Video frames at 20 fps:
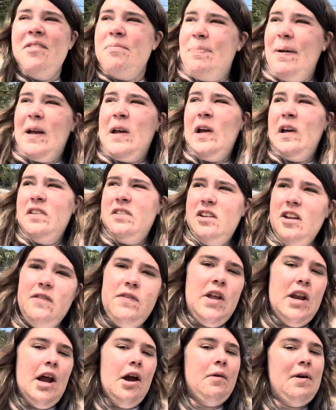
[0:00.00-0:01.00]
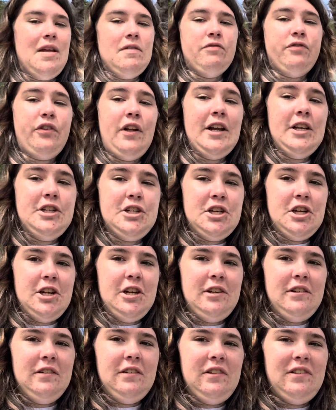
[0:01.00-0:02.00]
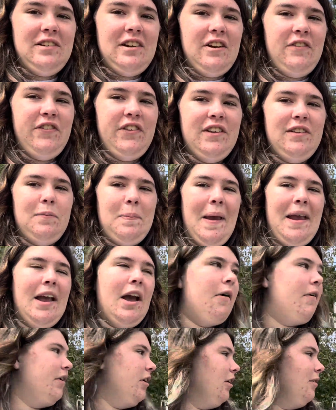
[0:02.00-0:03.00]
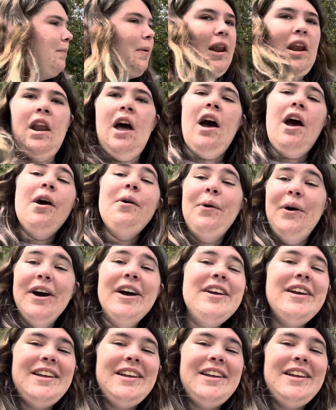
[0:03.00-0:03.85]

because of, you know, inflation and stuff that's been going on, but no.